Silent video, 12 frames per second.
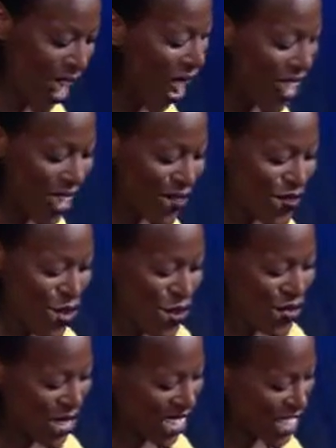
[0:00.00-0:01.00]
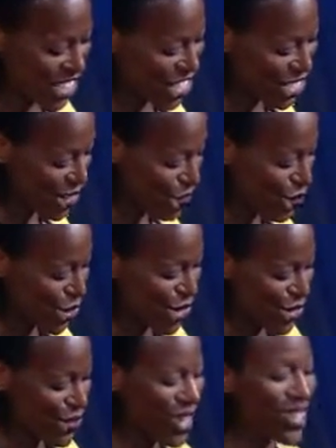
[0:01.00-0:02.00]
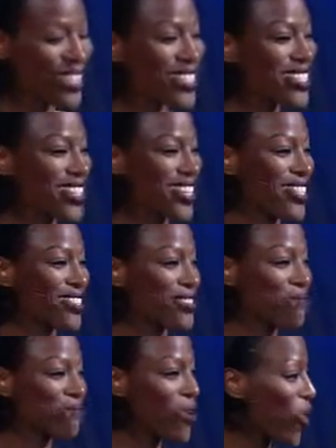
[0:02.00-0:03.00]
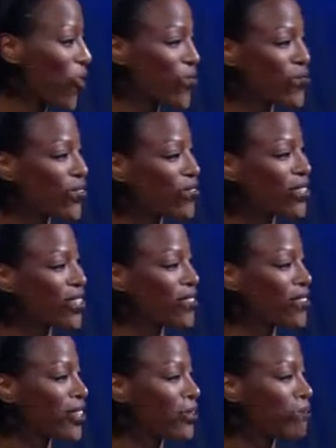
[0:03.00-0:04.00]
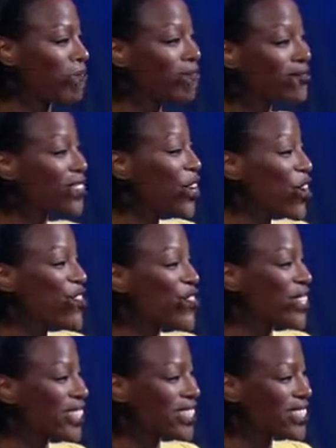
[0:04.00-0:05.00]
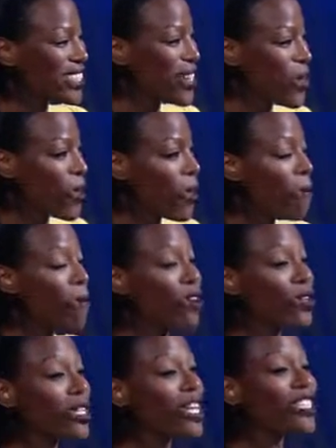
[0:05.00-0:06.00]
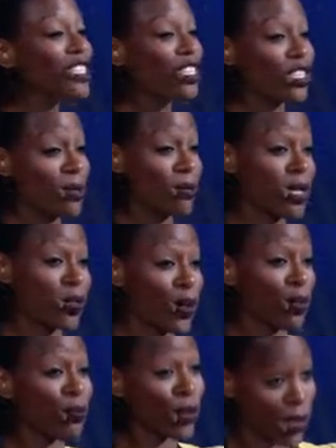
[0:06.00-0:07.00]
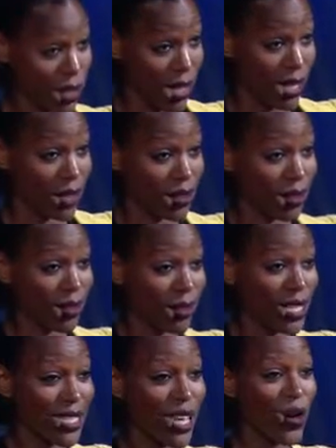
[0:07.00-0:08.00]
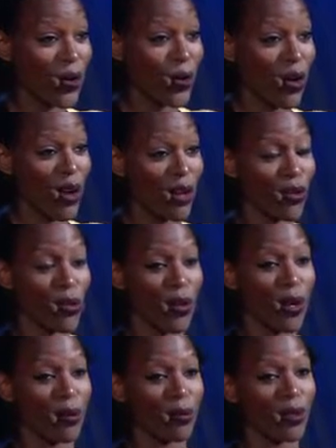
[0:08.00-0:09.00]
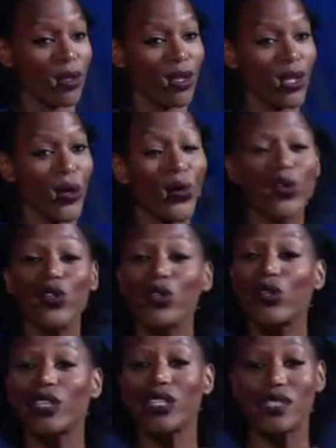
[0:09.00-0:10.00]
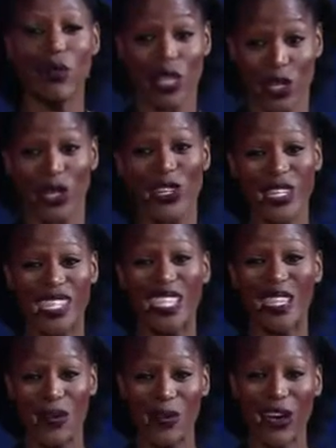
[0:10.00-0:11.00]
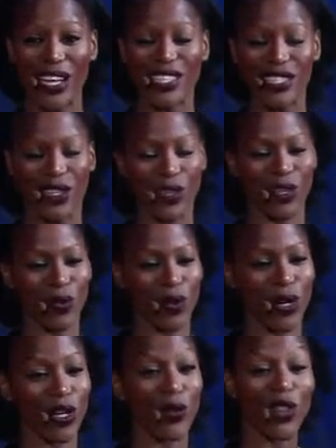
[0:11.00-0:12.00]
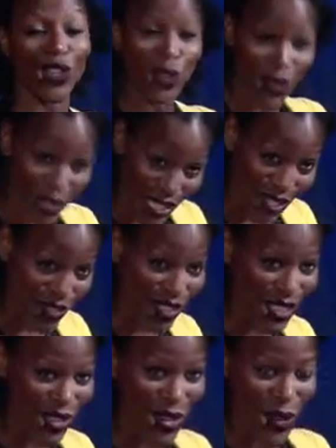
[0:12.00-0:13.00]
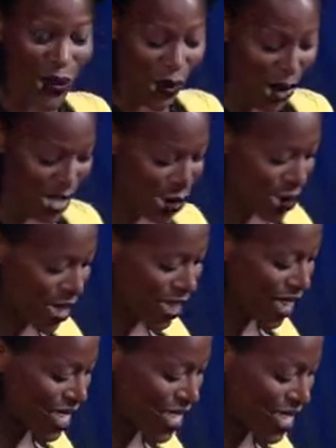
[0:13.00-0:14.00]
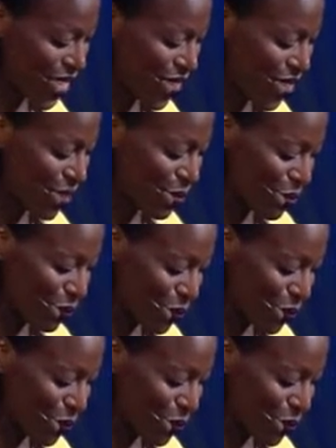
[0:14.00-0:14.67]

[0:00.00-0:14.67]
I have no relationship with the United States, all 50 of them. Not really. My relationship is with Brookline, the town where I grew up, with New York City, where I started work, with Lawrenceville, where I spend Thanksgiving.